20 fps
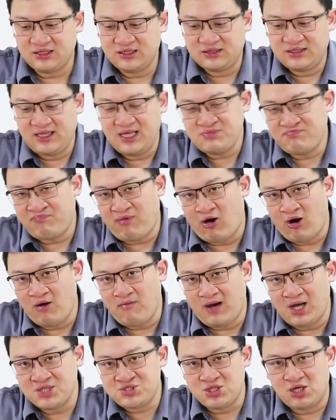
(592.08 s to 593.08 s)
this power
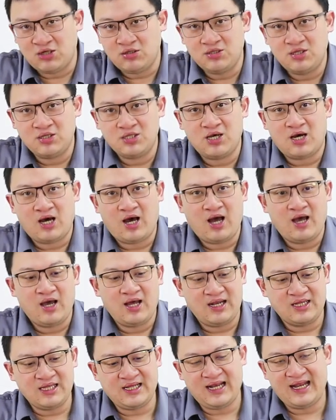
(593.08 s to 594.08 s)
module
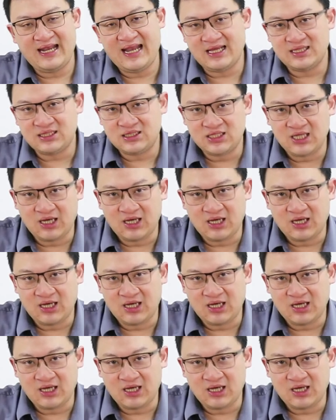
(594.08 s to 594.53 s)
let